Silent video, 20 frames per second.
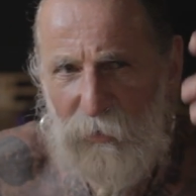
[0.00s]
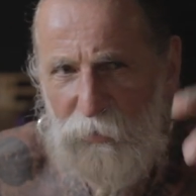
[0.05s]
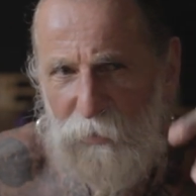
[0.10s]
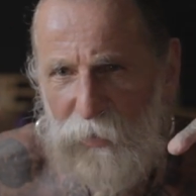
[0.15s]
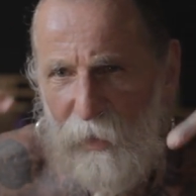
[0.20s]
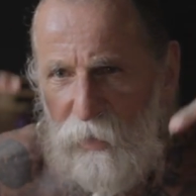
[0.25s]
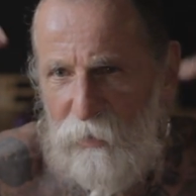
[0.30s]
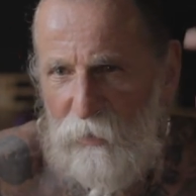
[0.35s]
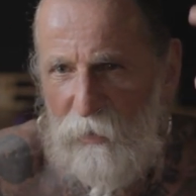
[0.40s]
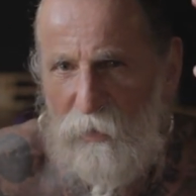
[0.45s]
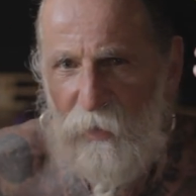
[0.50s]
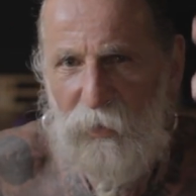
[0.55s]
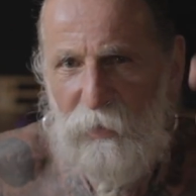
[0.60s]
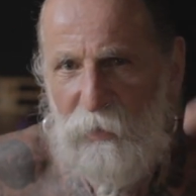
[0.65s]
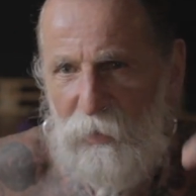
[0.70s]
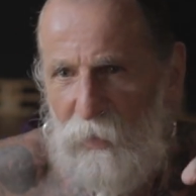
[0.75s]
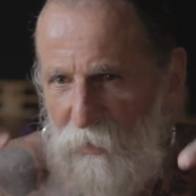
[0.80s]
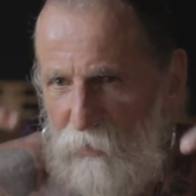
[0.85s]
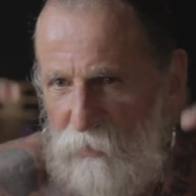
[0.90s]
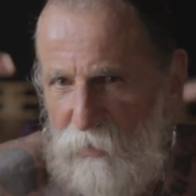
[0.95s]

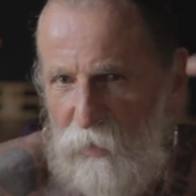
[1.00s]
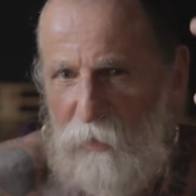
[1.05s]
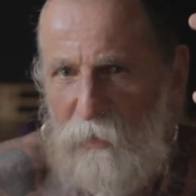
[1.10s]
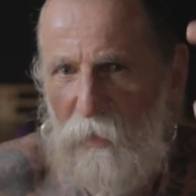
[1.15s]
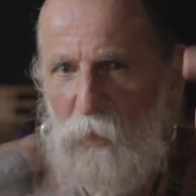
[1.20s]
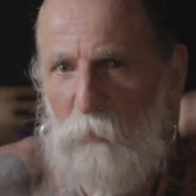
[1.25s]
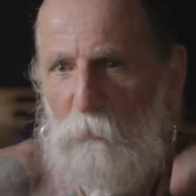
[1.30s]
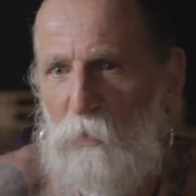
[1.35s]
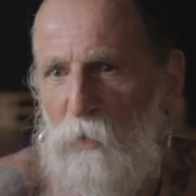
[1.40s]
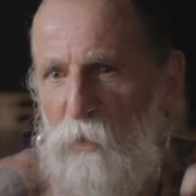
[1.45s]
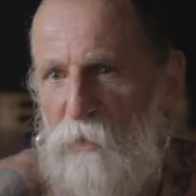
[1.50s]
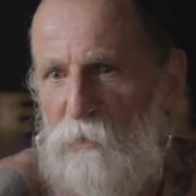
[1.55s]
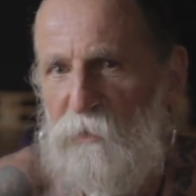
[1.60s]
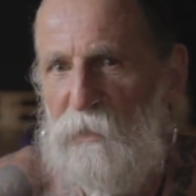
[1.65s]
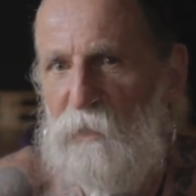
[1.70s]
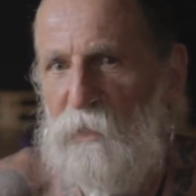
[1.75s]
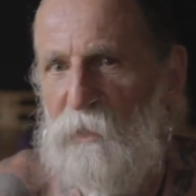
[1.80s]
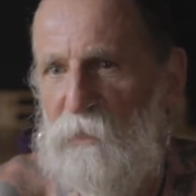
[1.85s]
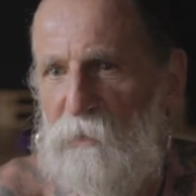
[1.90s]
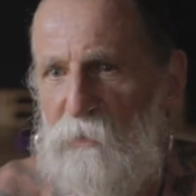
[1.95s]
thinking and thinking
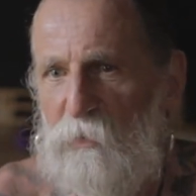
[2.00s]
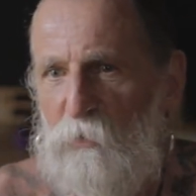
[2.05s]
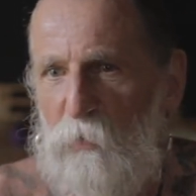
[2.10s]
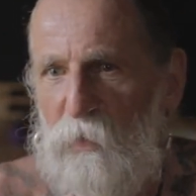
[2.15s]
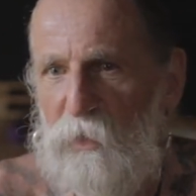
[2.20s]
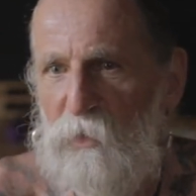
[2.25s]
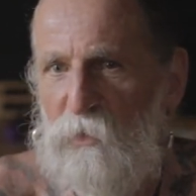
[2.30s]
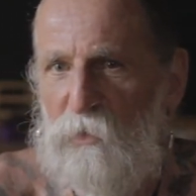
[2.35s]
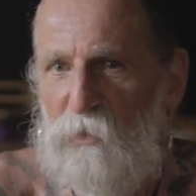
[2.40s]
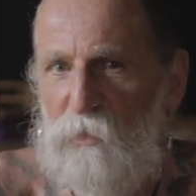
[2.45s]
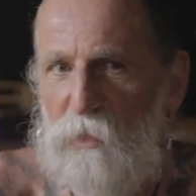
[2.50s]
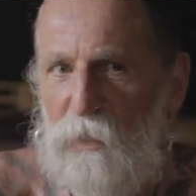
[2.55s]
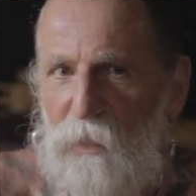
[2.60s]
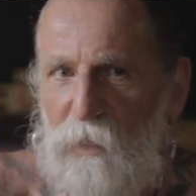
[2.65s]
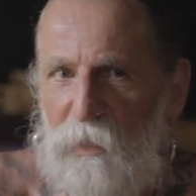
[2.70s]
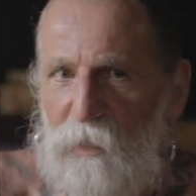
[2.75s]
process which uh,